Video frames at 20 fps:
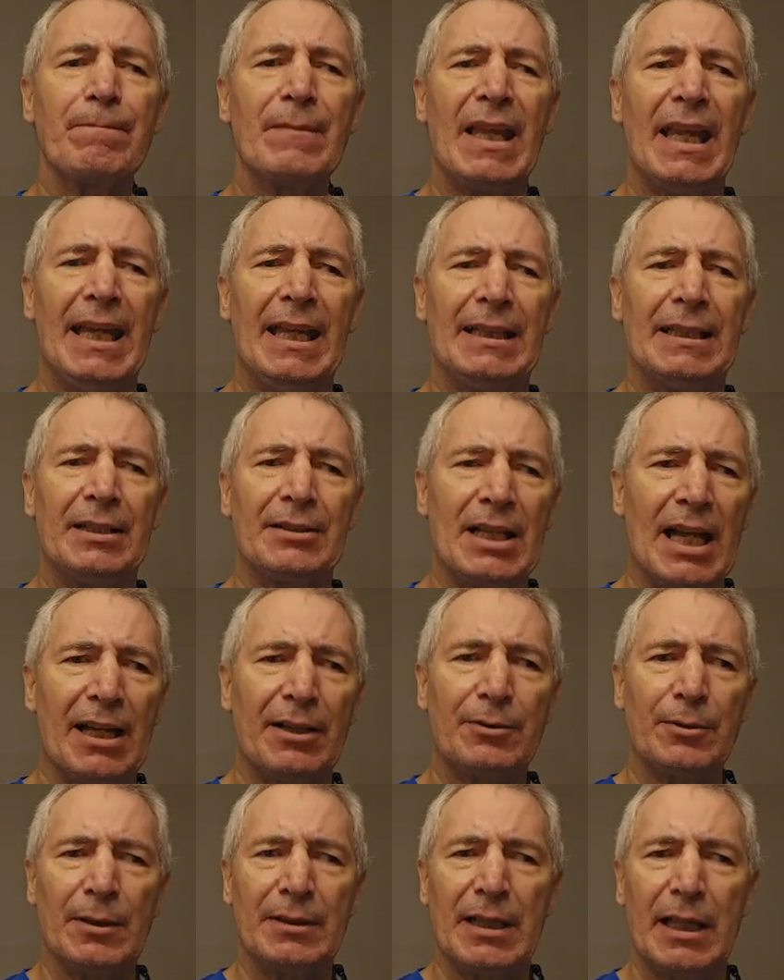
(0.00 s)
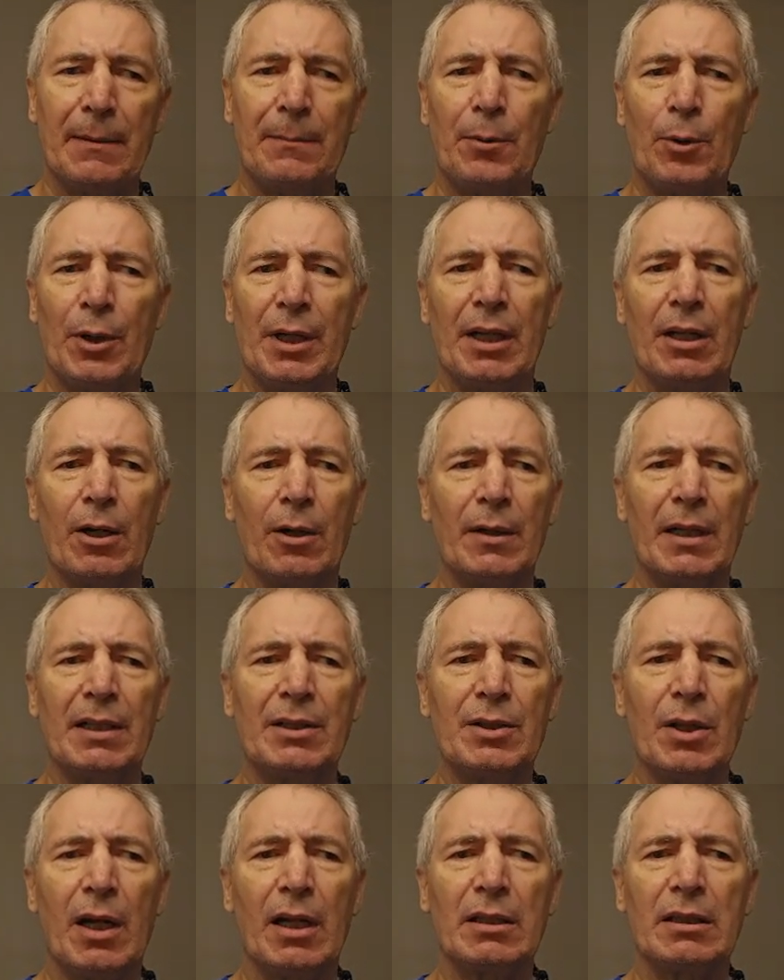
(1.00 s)
And the doctor at that point had already
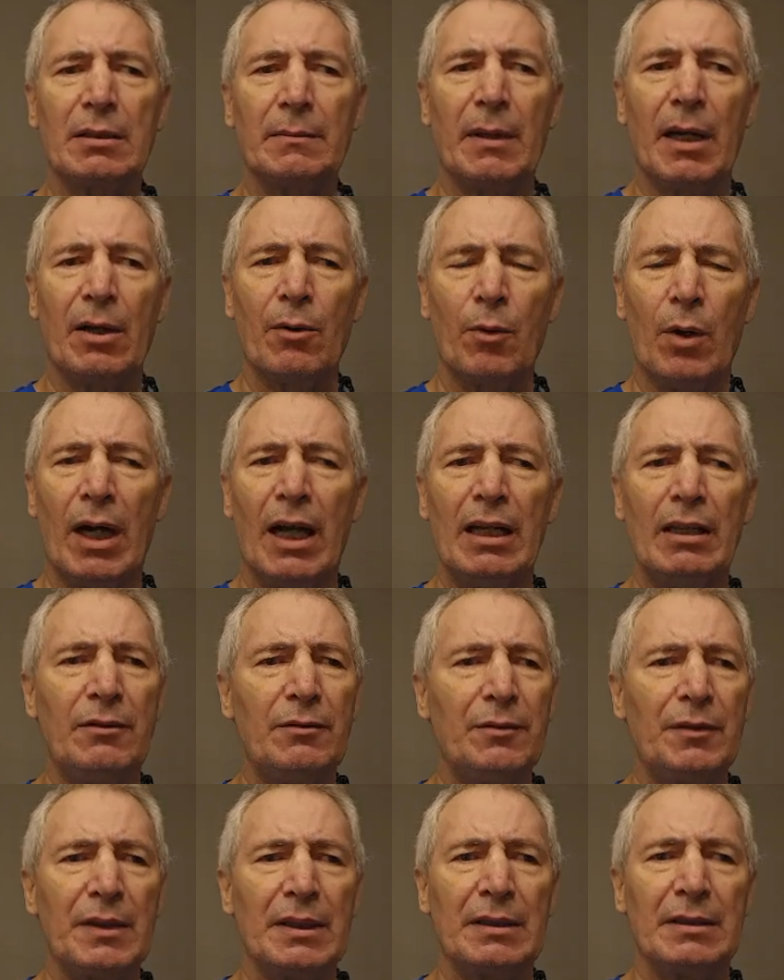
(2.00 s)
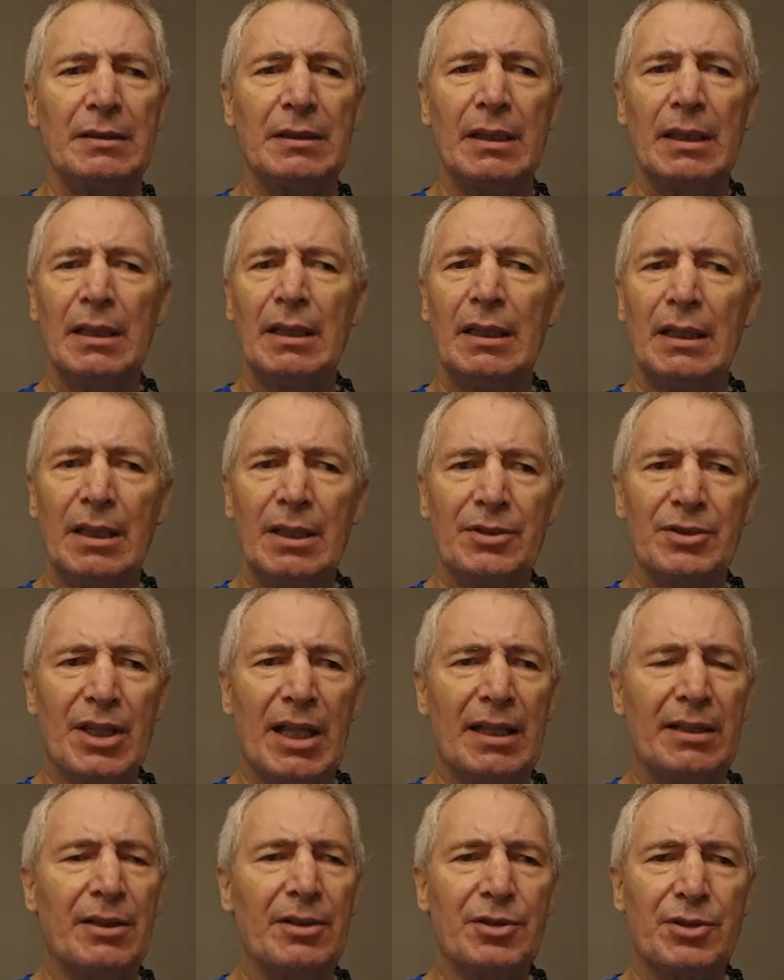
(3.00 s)
talked to my wife and
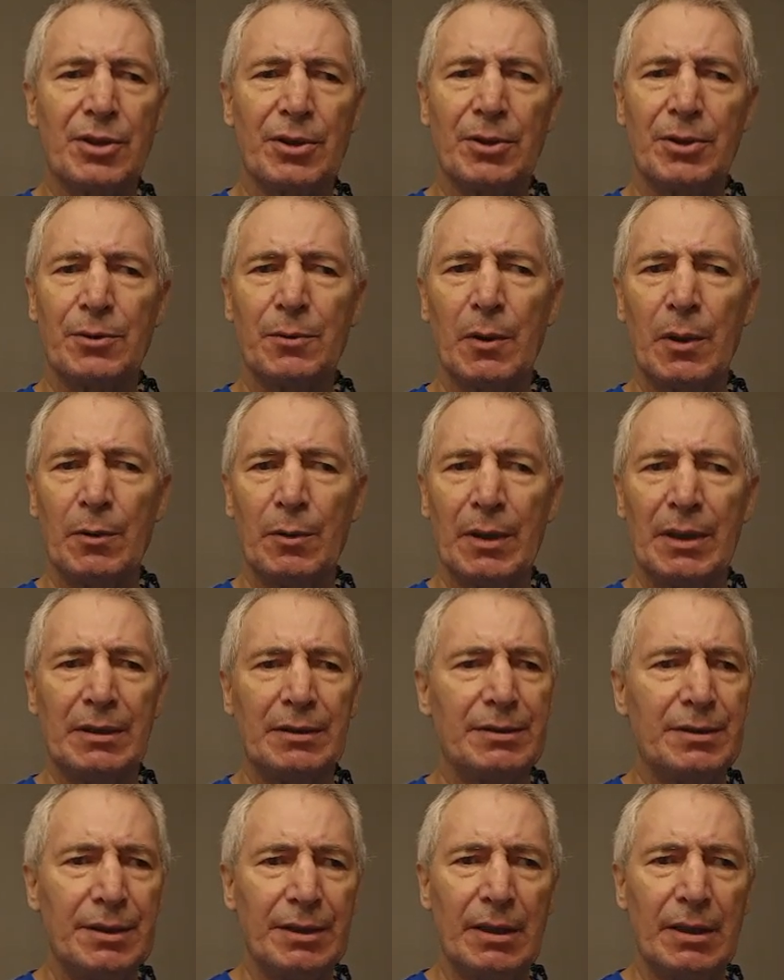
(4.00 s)
said the surgery went,